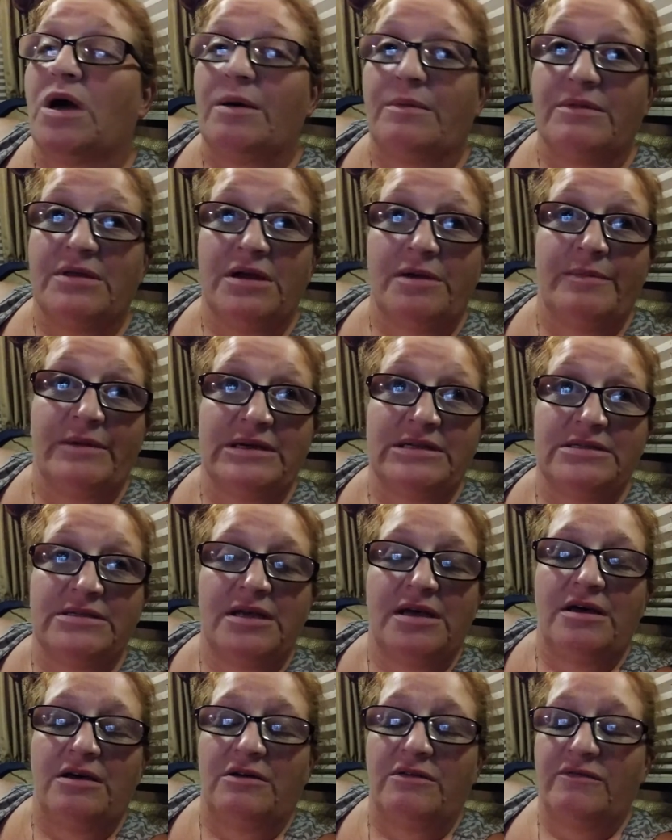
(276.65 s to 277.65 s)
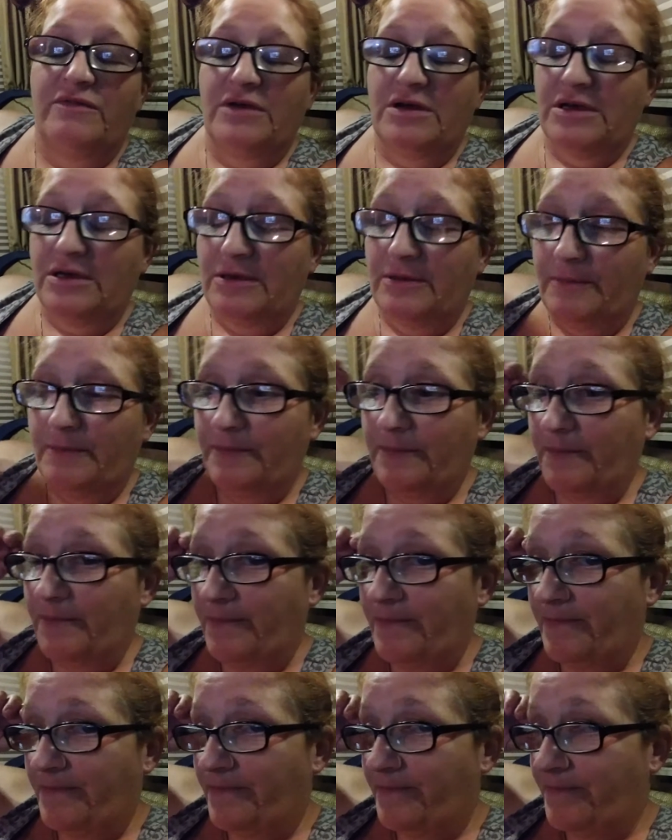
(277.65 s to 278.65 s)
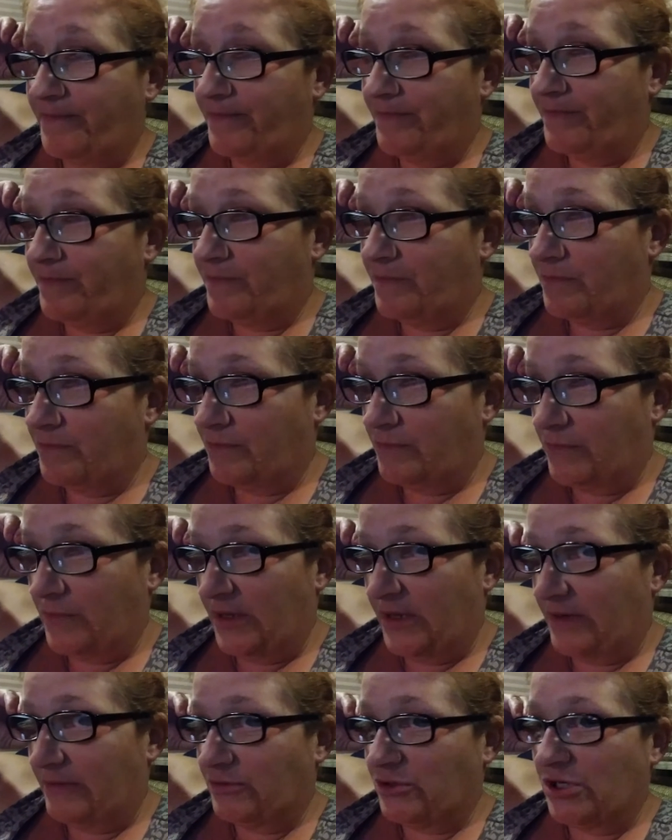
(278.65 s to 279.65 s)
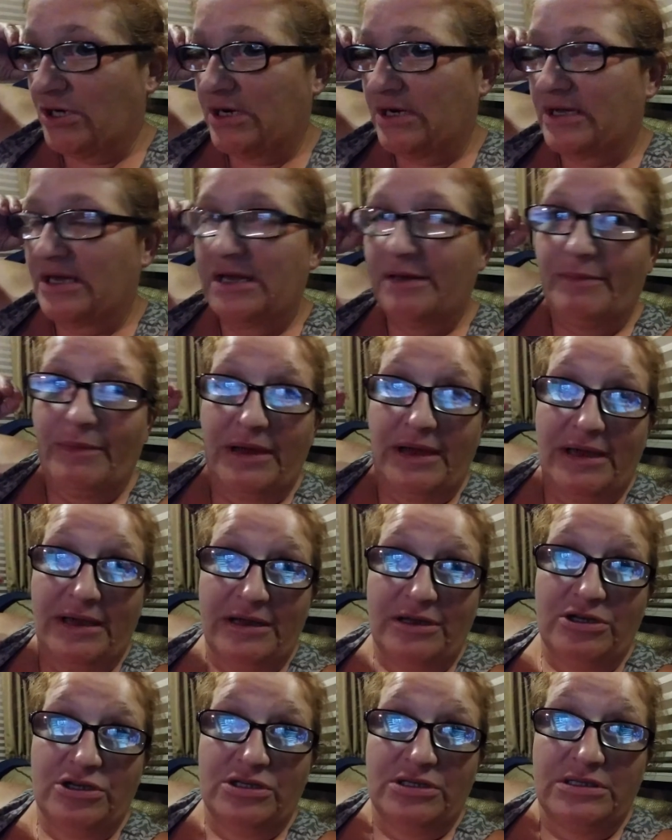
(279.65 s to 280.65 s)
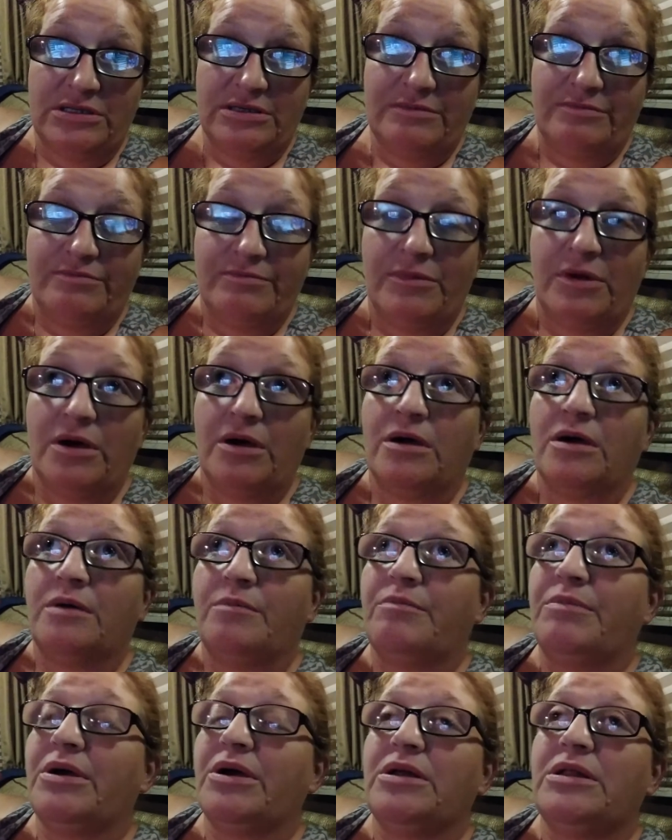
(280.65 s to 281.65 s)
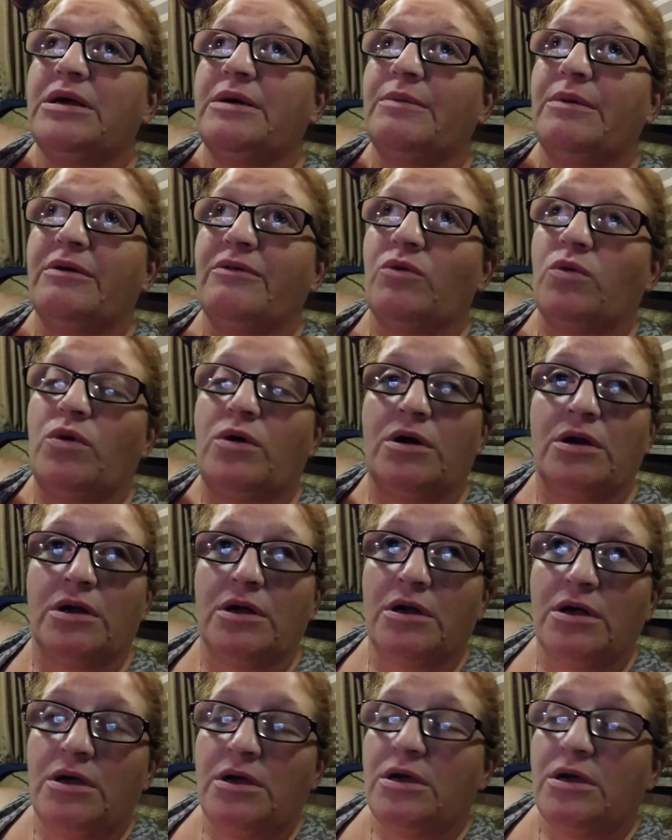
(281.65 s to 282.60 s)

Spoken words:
there myself, and I'm trying to keep my head just barely above the water,